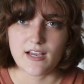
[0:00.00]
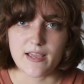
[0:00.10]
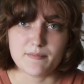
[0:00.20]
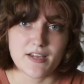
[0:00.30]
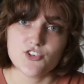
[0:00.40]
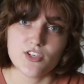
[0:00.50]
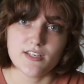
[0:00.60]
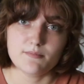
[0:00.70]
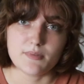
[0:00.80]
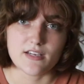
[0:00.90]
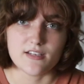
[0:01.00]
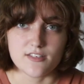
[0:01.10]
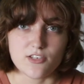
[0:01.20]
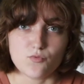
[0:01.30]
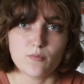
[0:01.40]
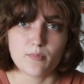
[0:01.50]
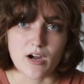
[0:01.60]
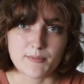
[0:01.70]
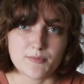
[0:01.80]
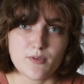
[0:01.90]
I mention it because you will
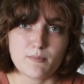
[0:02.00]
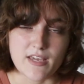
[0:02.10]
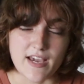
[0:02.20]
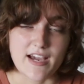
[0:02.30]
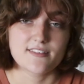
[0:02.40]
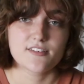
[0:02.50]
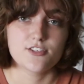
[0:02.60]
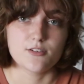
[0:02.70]
probably be asked